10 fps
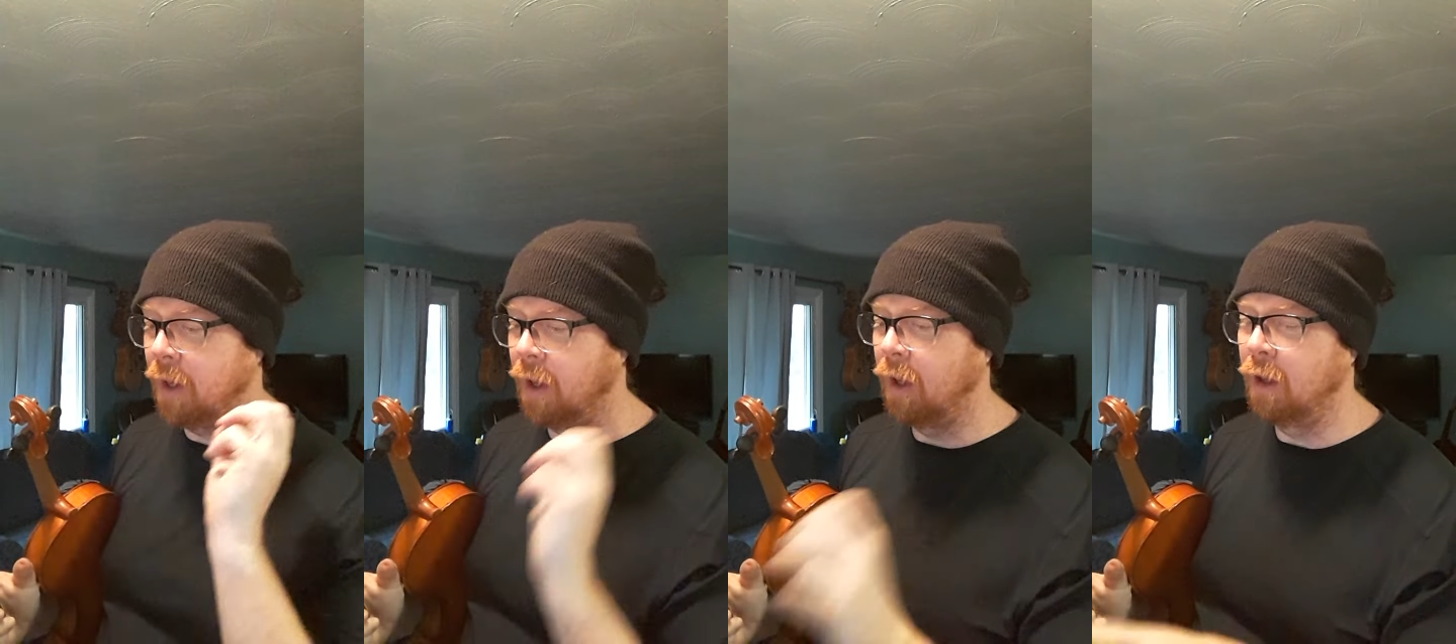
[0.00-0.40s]

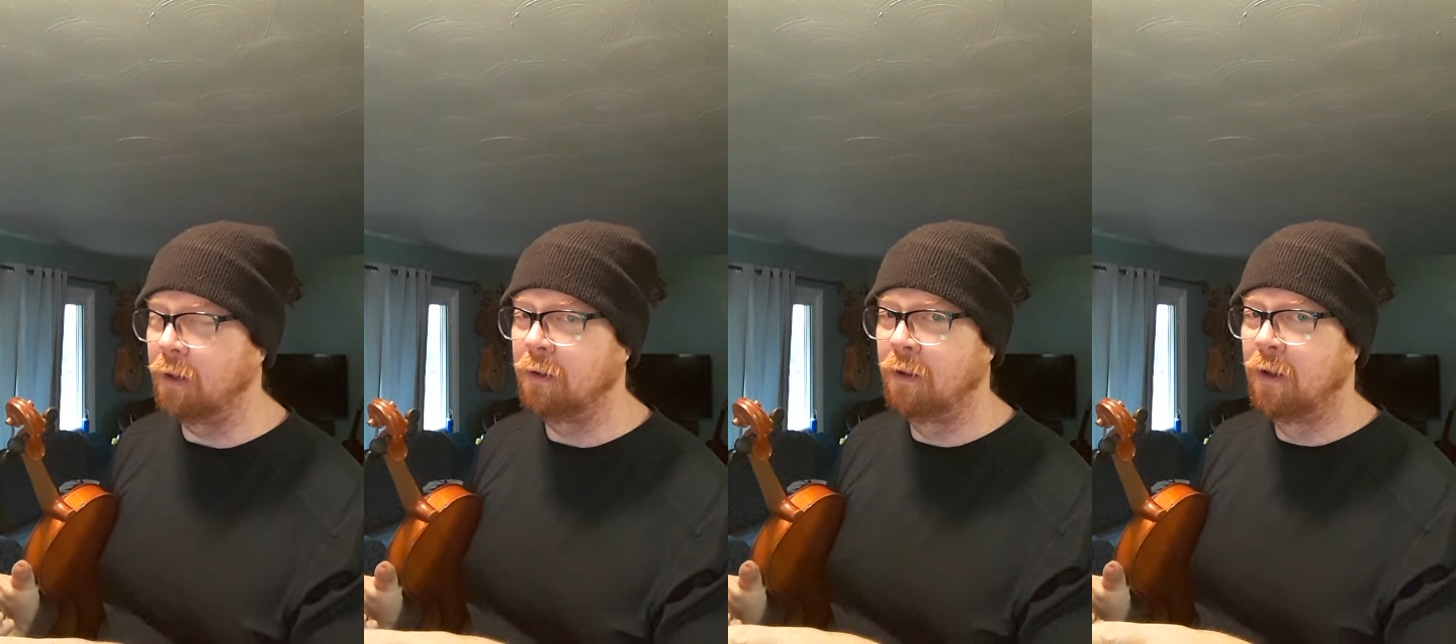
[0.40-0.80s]

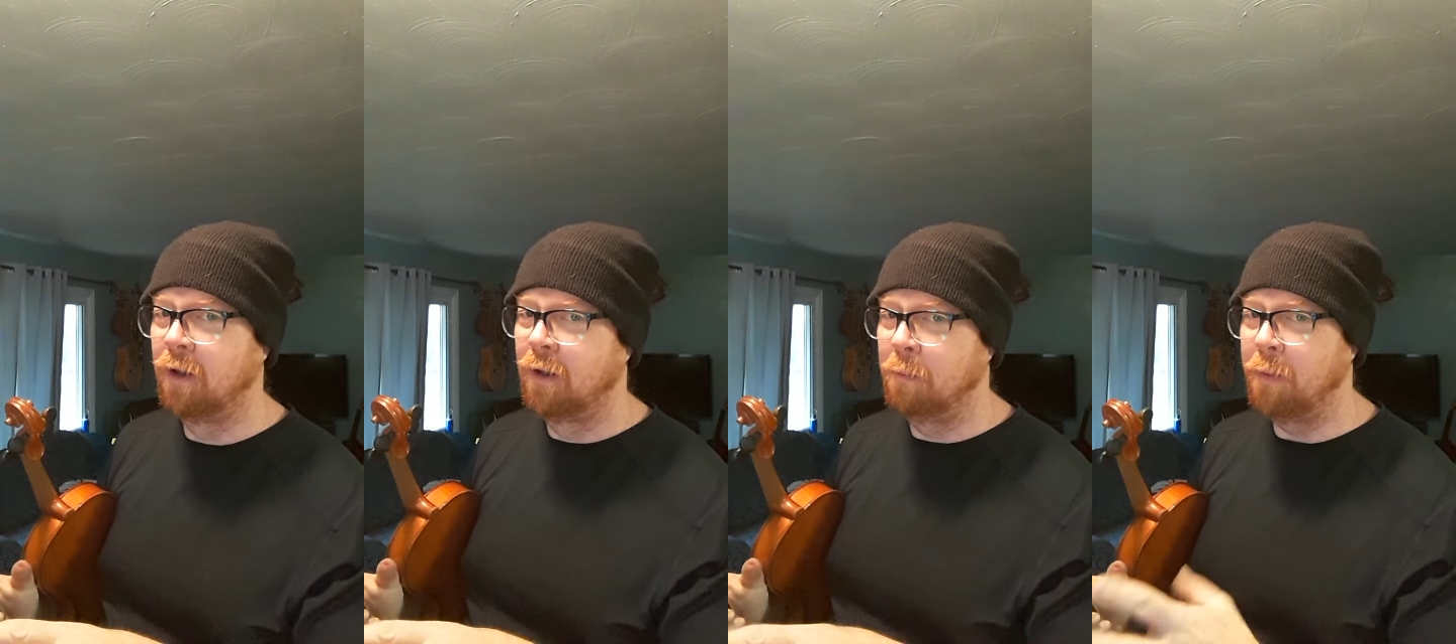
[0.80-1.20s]
and
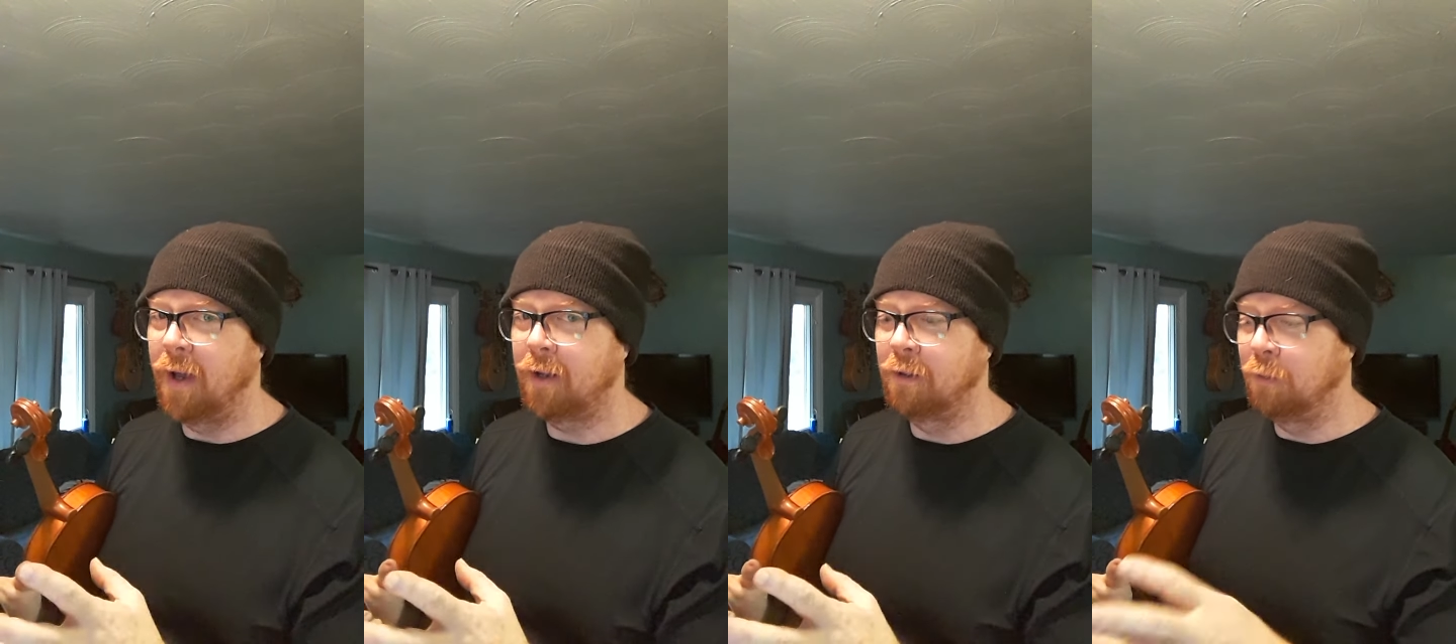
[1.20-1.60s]

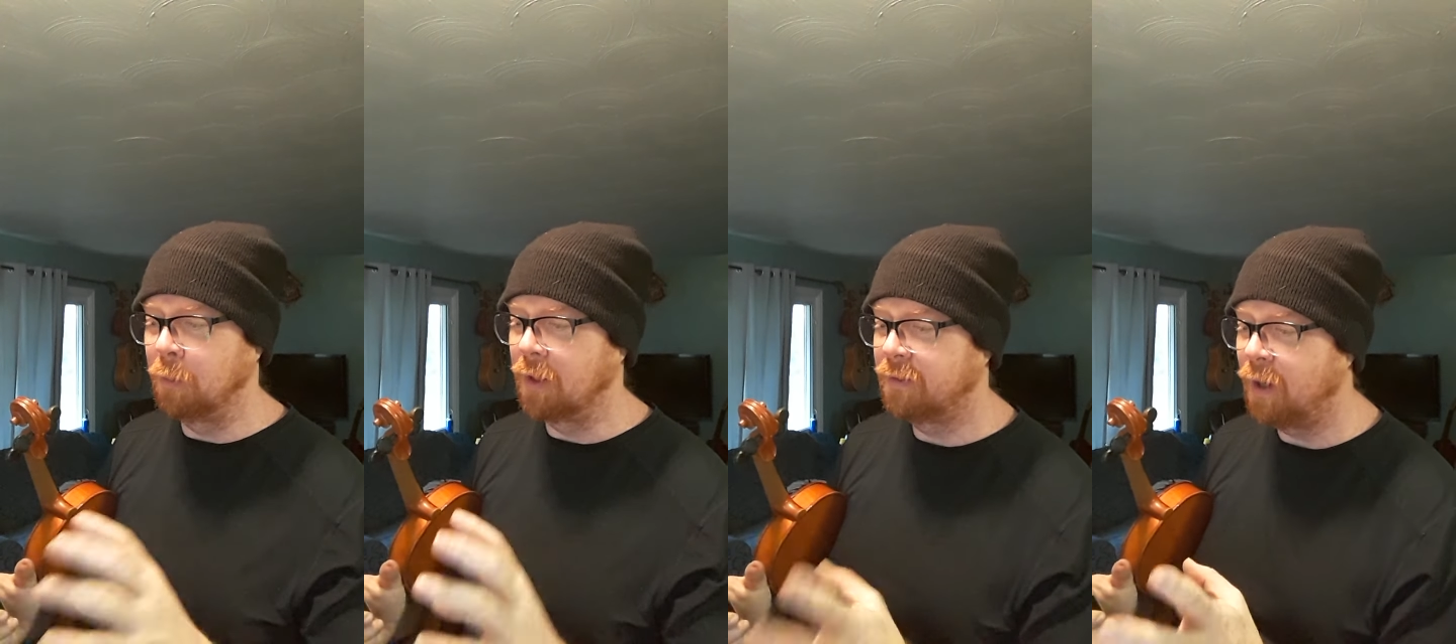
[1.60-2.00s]
back
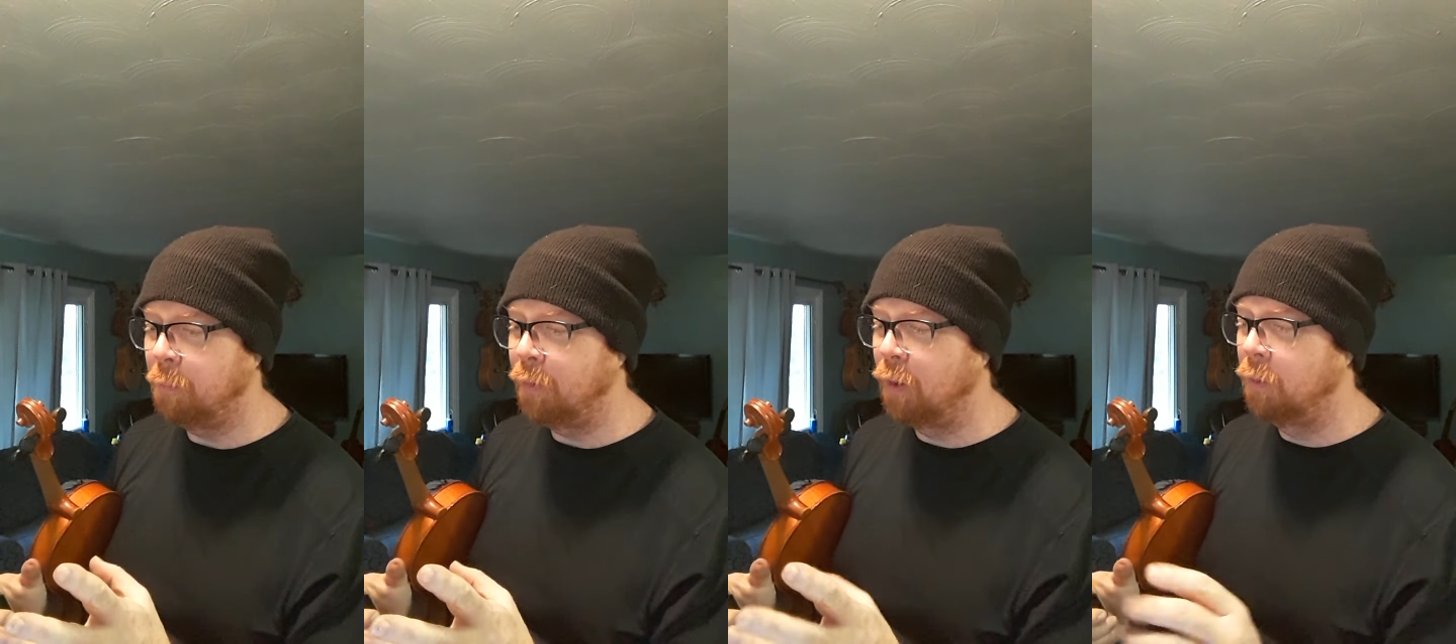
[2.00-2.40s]
into a
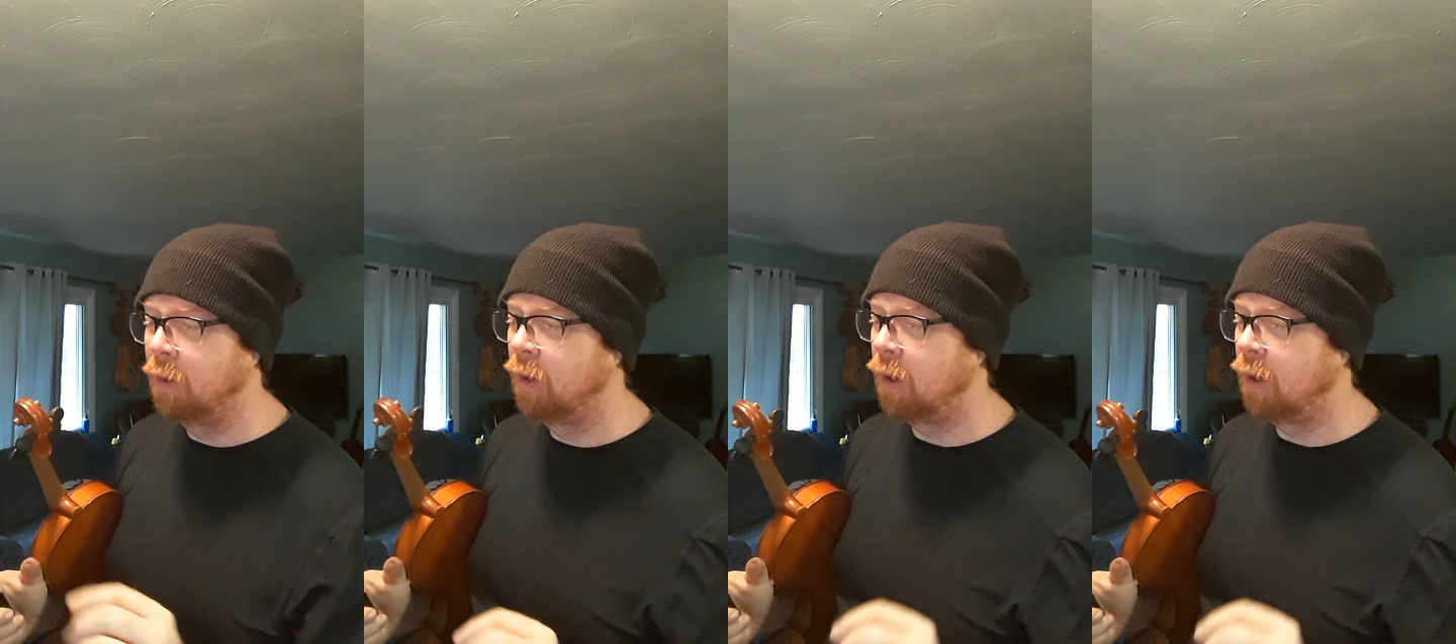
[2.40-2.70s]
tempo,